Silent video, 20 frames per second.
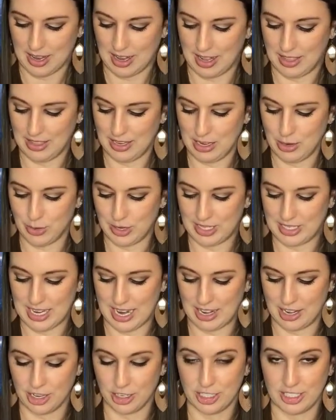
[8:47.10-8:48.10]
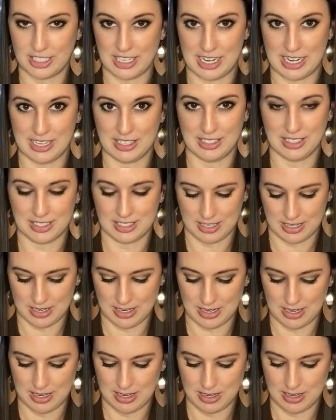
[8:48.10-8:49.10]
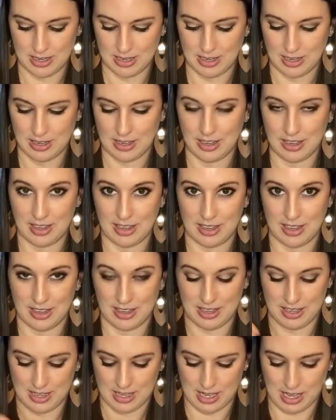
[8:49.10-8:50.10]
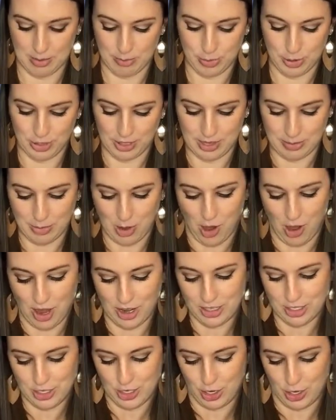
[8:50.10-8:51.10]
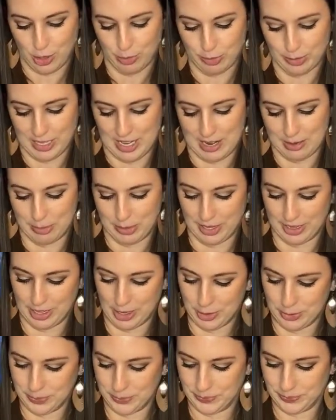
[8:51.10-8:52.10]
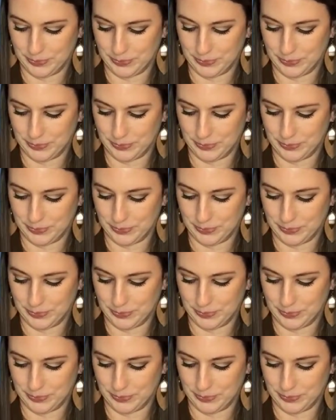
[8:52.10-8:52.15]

And then you want to take your seeds and put them onto your plant pillow.